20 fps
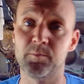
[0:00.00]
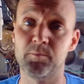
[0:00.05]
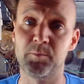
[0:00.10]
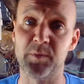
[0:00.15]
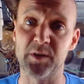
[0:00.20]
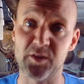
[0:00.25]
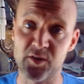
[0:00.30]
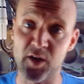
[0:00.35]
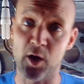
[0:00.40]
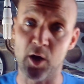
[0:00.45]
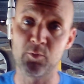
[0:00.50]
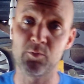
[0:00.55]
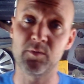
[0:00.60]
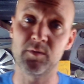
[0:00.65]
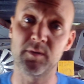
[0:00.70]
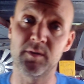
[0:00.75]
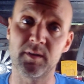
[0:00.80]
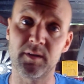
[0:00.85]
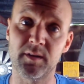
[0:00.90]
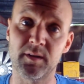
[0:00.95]
but don't
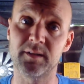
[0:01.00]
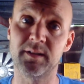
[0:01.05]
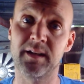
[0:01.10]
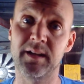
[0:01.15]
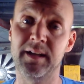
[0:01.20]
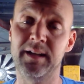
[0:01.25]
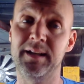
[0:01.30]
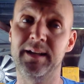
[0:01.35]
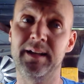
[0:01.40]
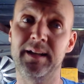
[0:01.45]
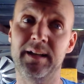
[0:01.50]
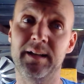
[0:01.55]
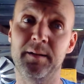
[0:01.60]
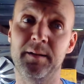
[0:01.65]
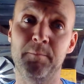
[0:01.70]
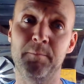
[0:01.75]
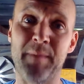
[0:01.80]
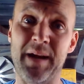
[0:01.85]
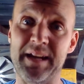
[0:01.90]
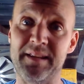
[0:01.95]

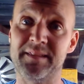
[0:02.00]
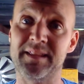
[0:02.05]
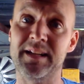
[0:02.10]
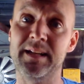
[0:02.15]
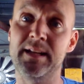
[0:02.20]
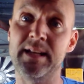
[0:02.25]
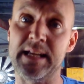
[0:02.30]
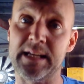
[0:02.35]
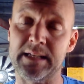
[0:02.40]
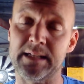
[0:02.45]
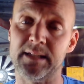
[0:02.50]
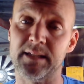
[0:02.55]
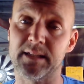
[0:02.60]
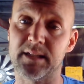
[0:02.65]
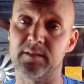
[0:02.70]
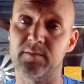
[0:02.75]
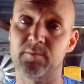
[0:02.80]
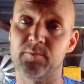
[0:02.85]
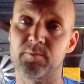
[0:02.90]
make the link.